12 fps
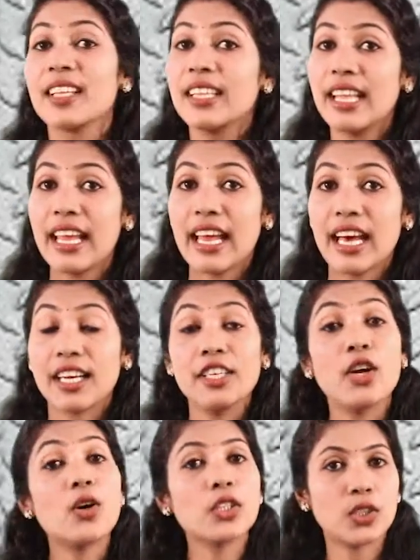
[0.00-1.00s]
They are
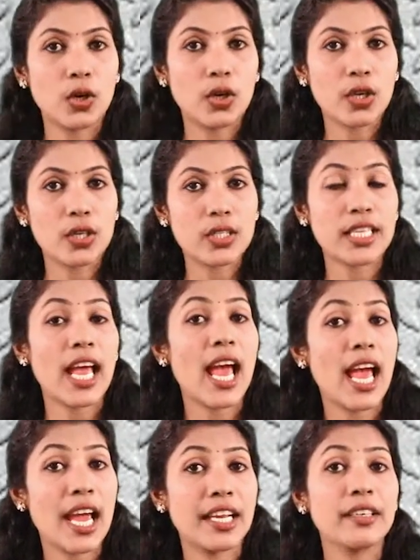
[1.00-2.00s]
not sonorous
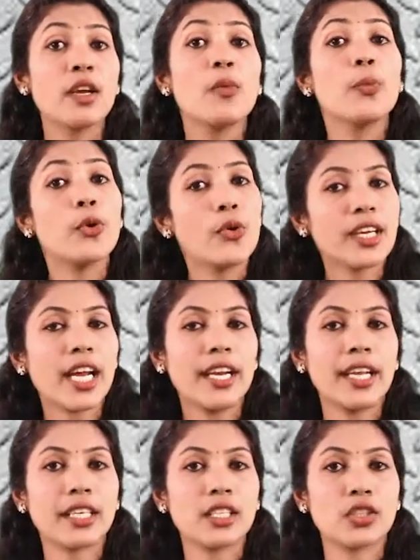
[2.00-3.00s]
and pure
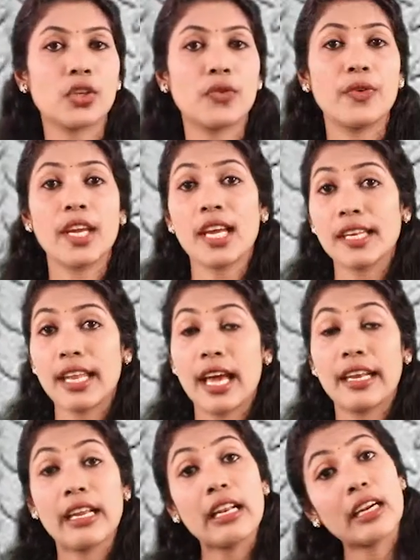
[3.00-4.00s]
conductors of heat
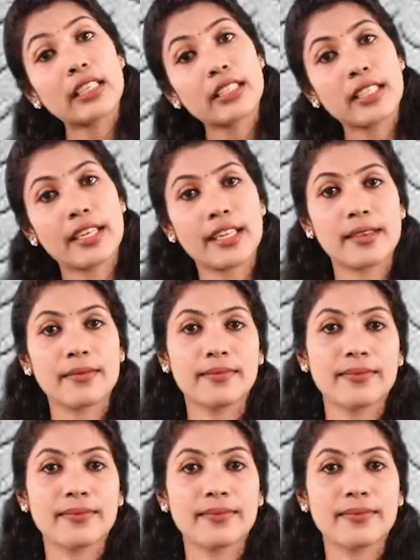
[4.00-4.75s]
and electricity.